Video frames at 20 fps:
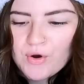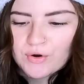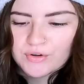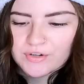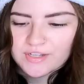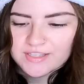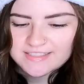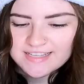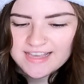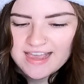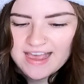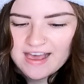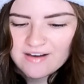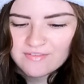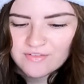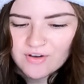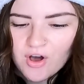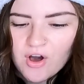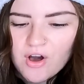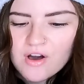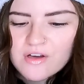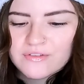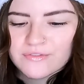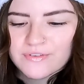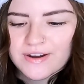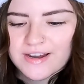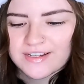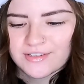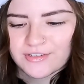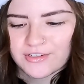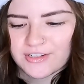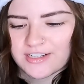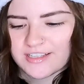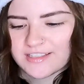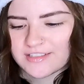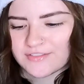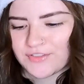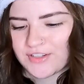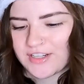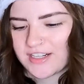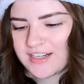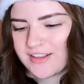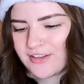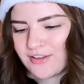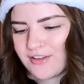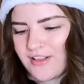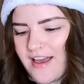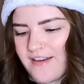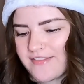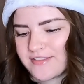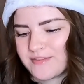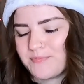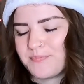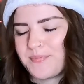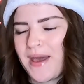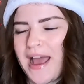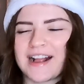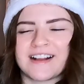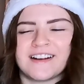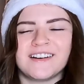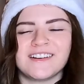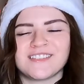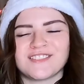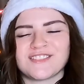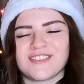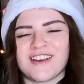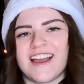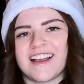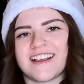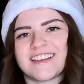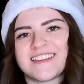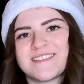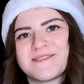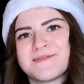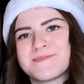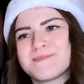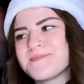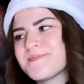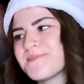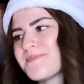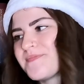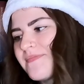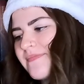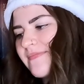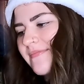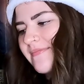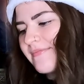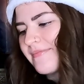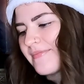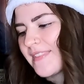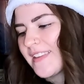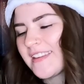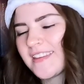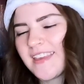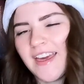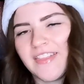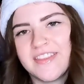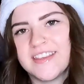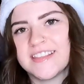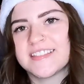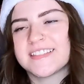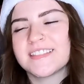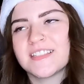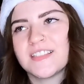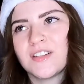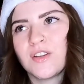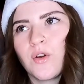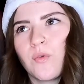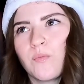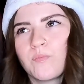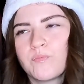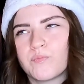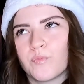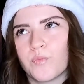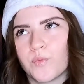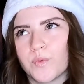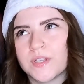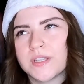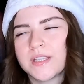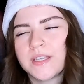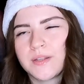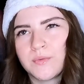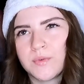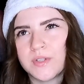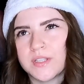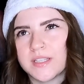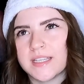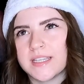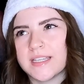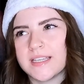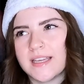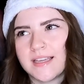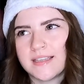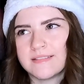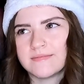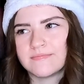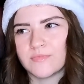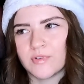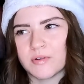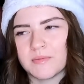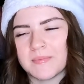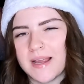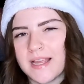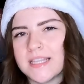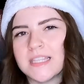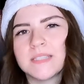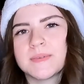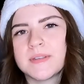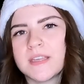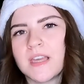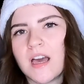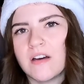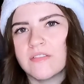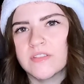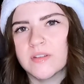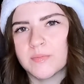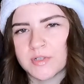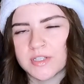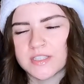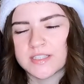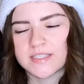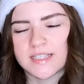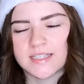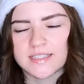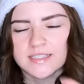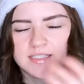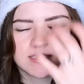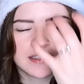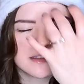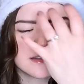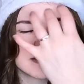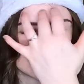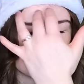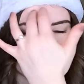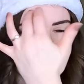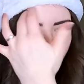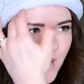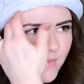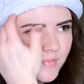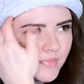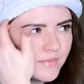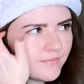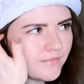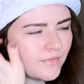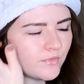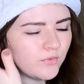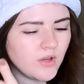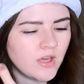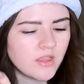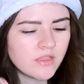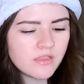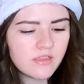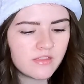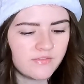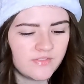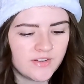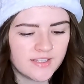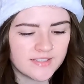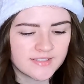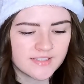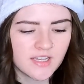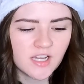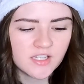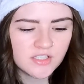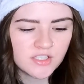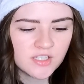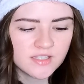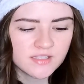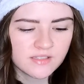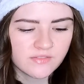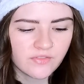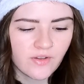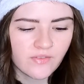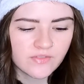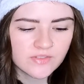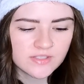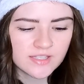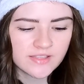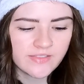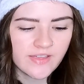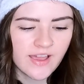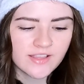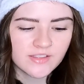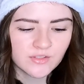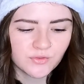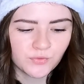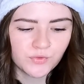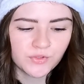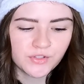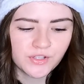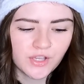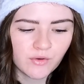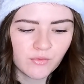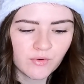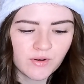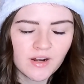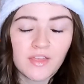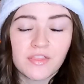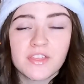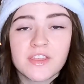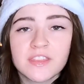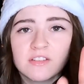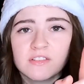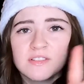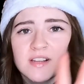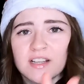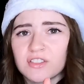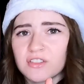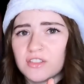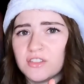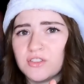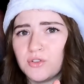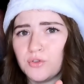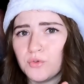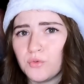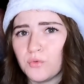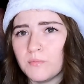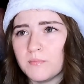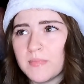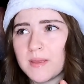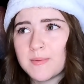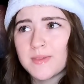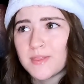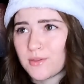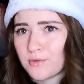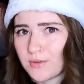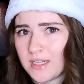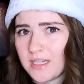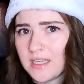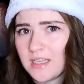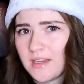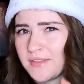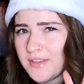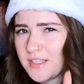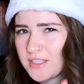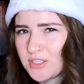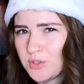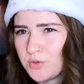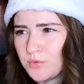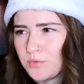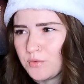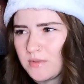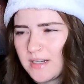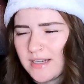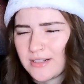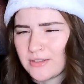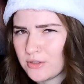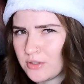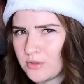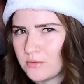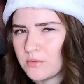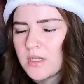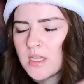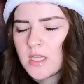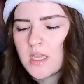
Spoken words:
or does it have all the right ingredients for getting their lives back on track? Yeah, this really, it reminds me of the Princess Swap with Vanessa Hudgens. If you haven't seen that, it's a really good one. I think there's actually 2, maybe 3. I think 2. I don't know.